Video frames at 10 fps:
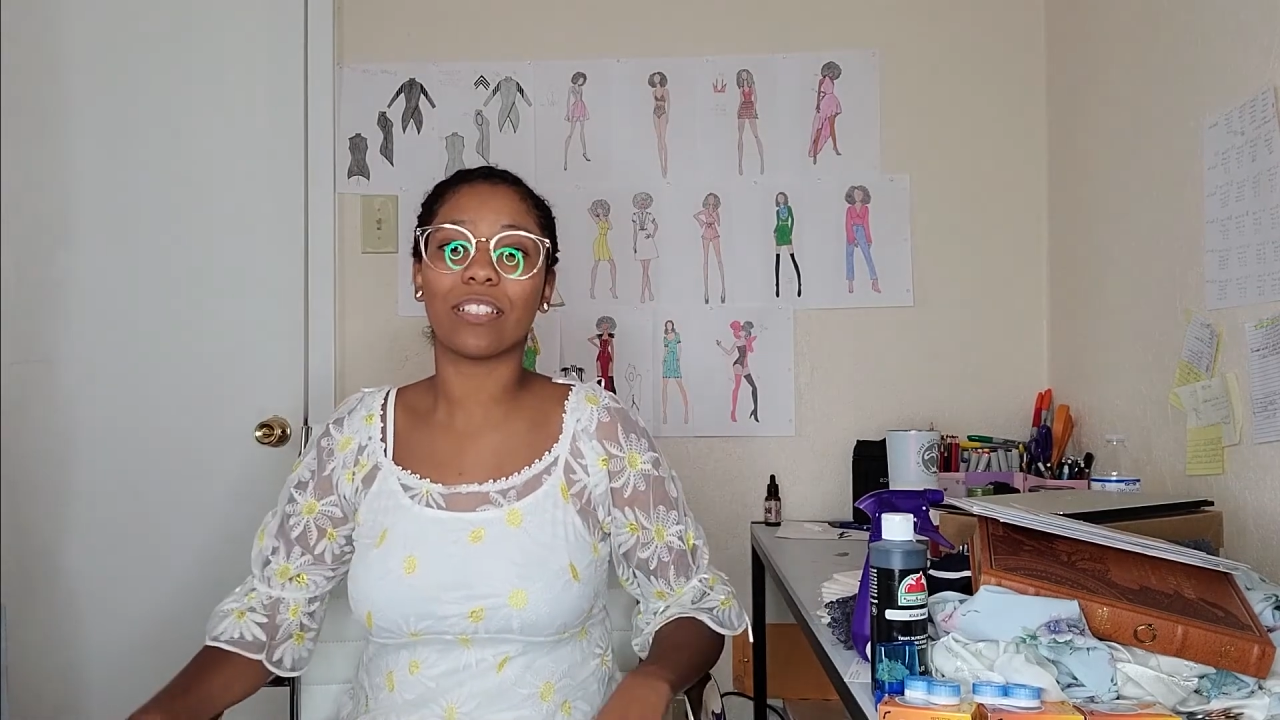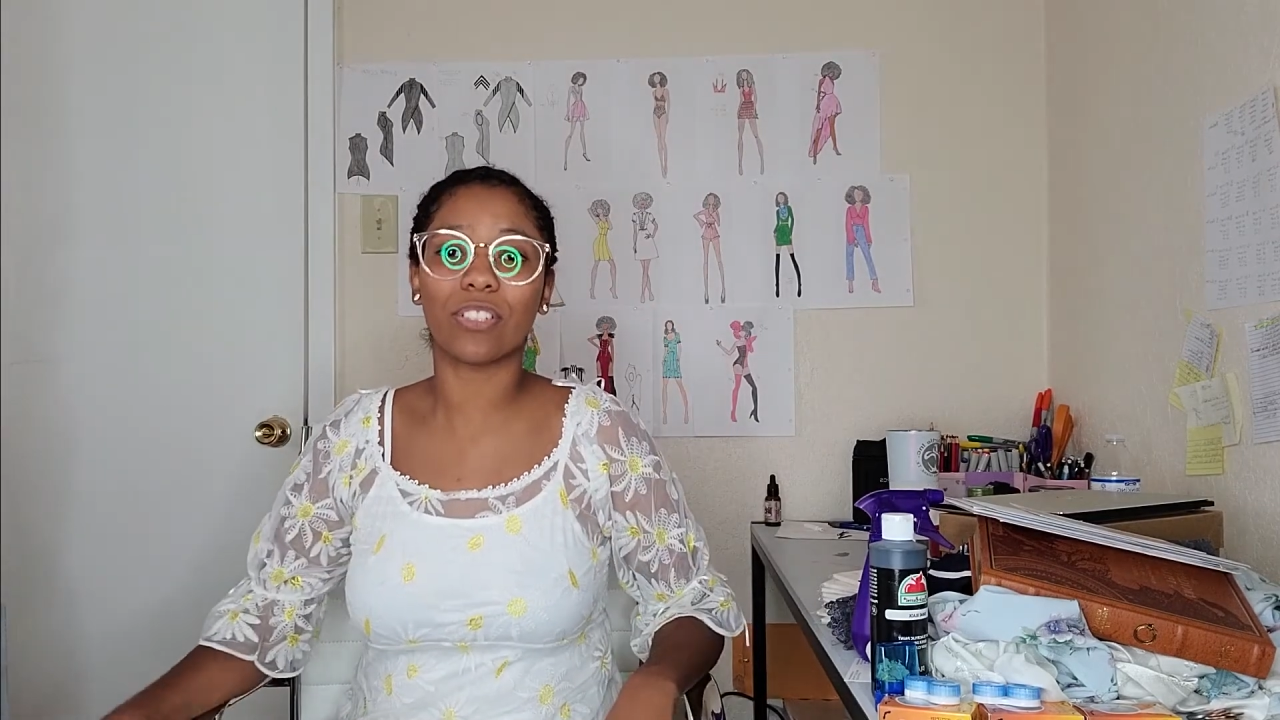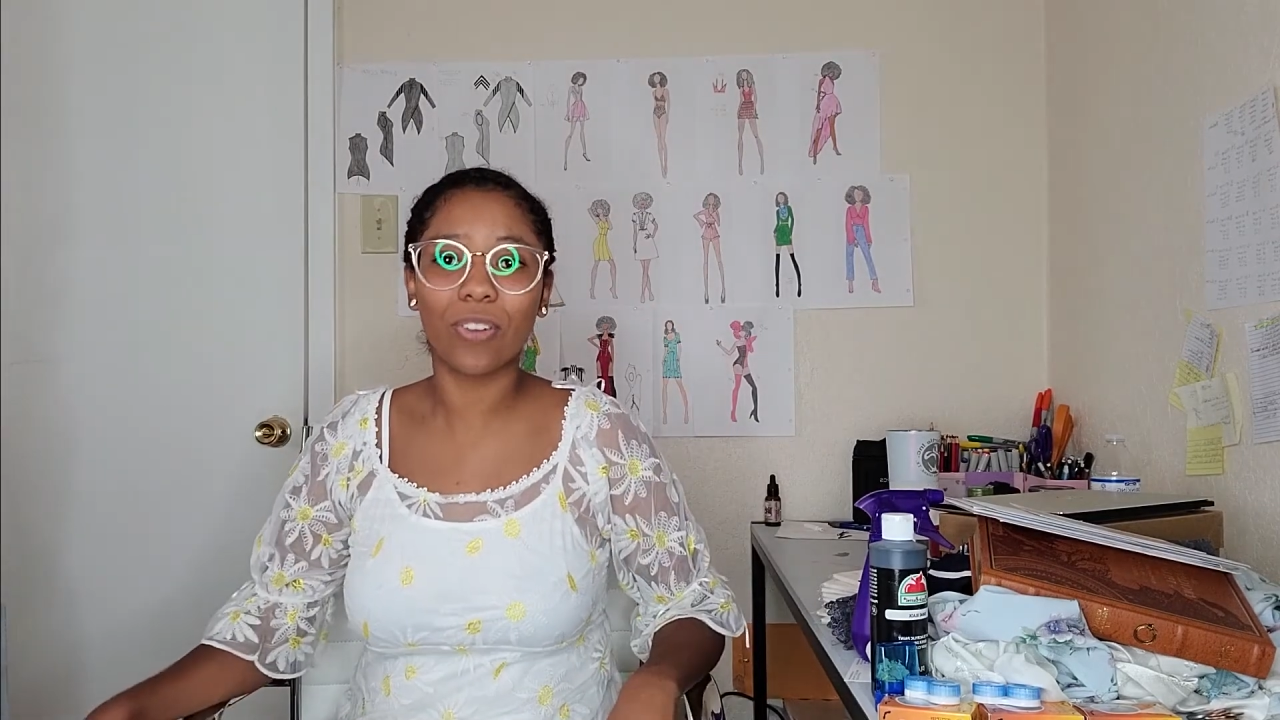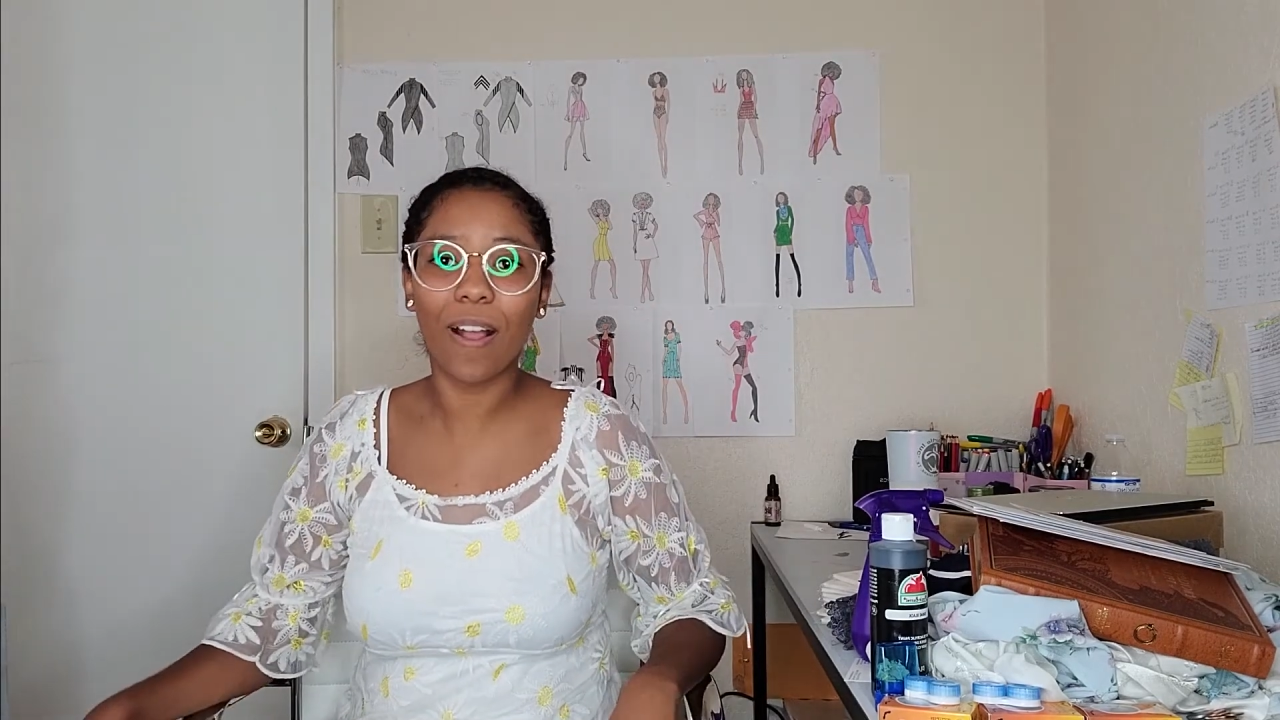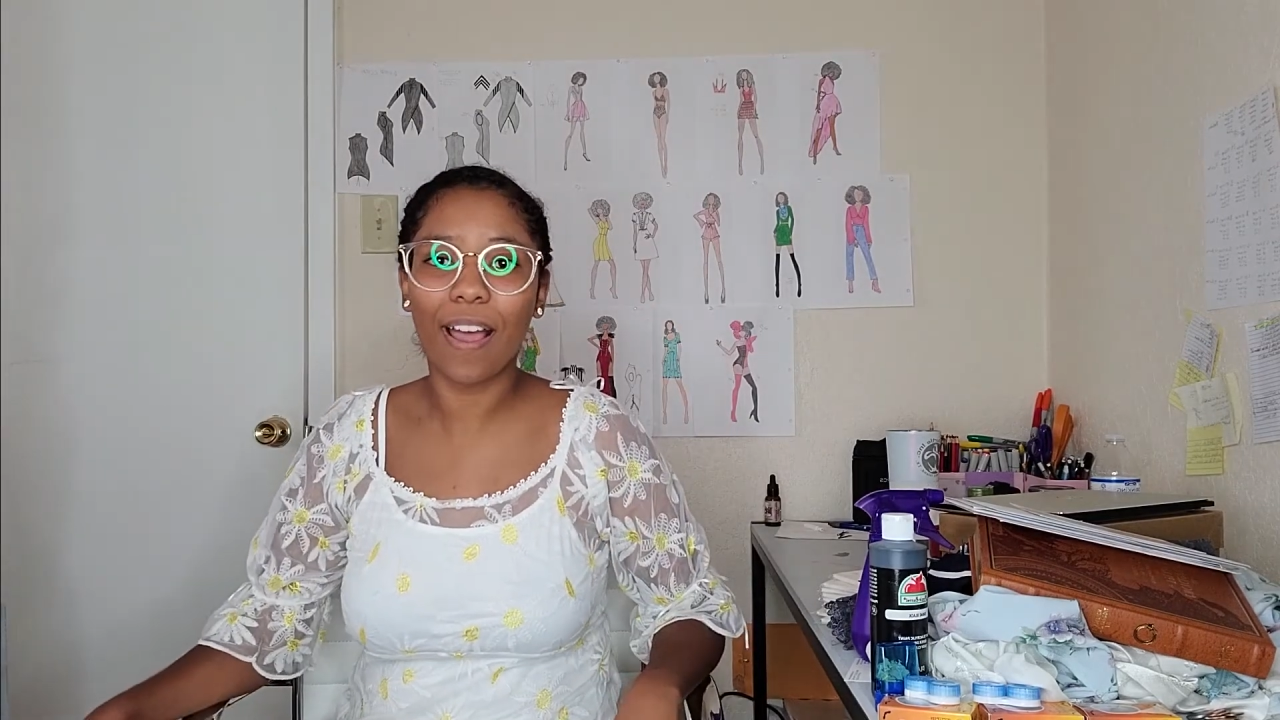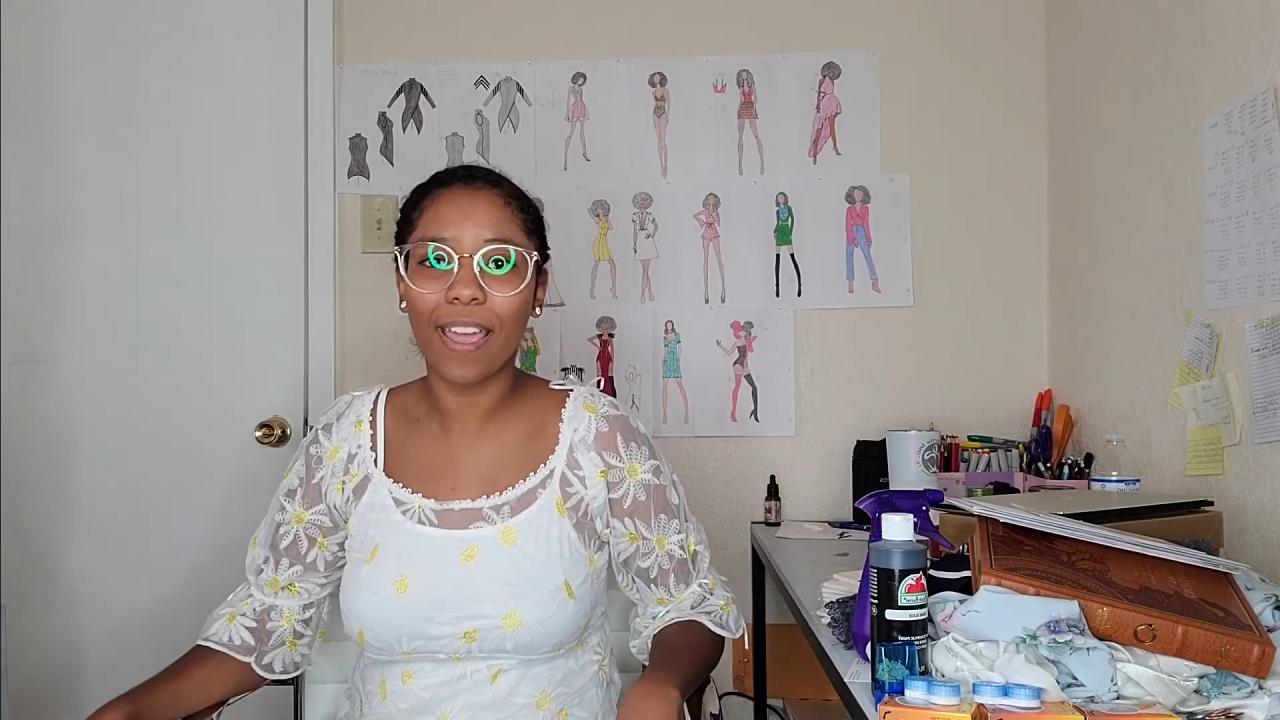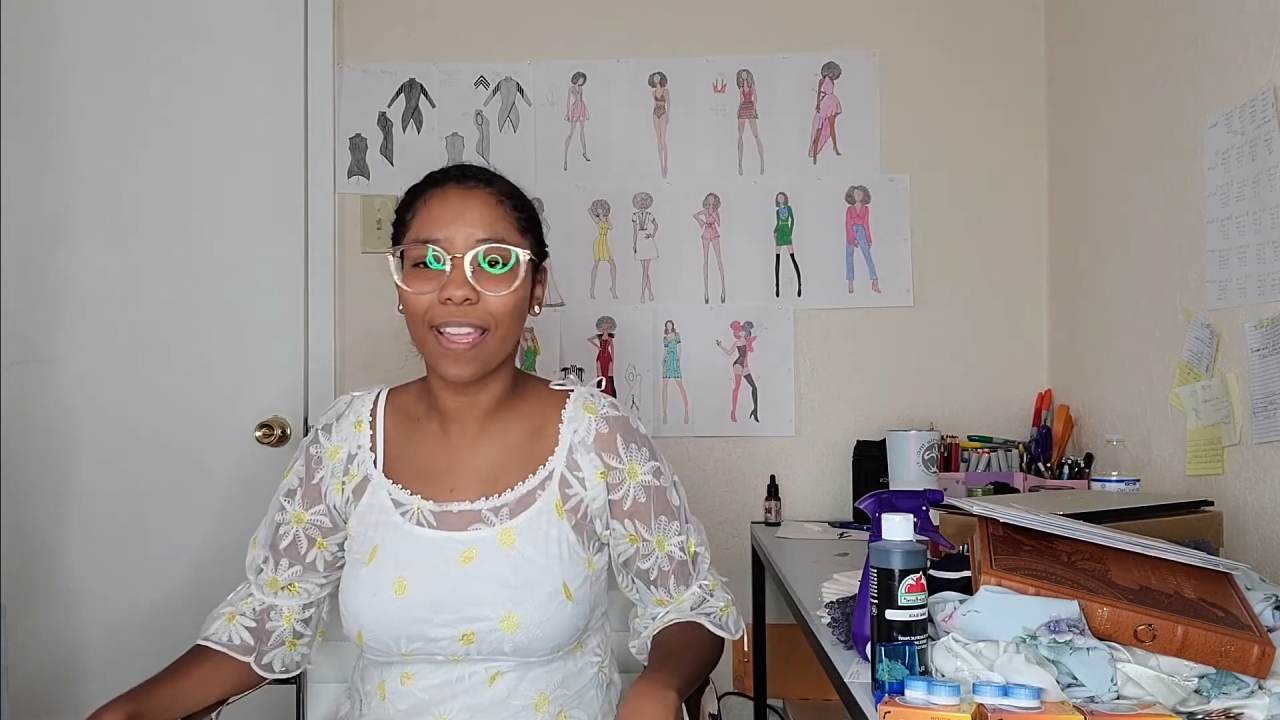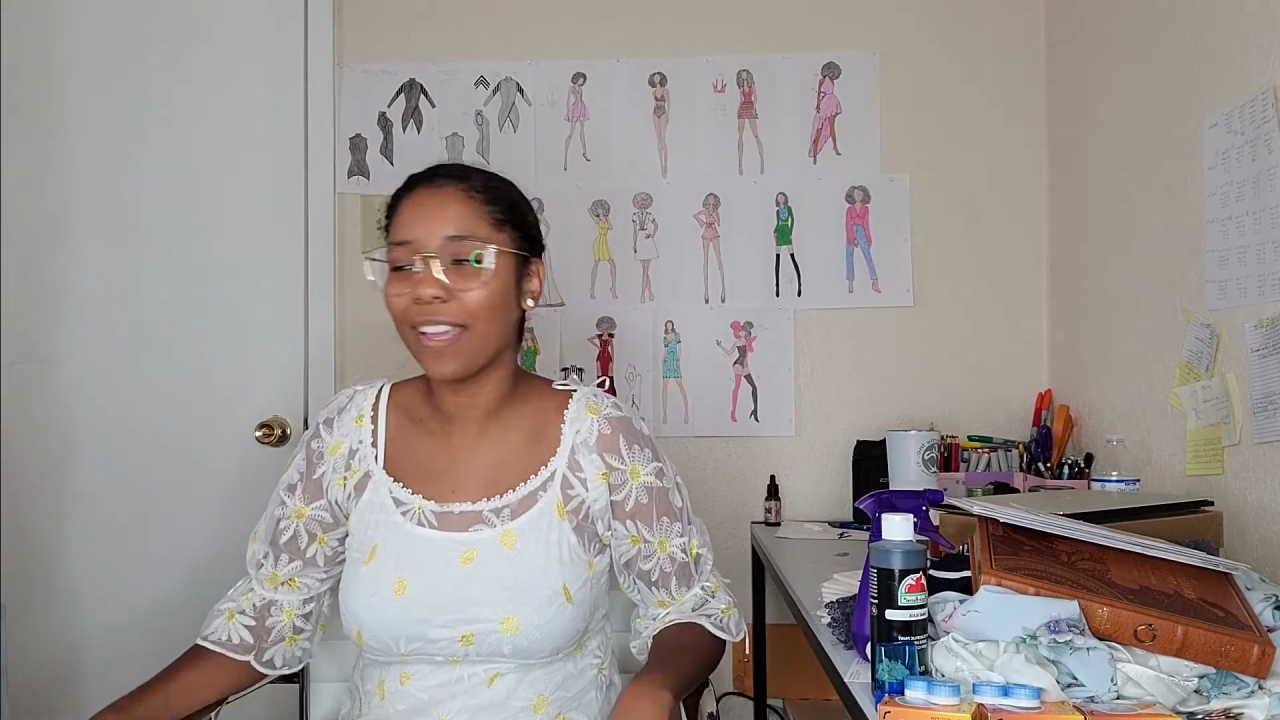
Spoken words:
to try.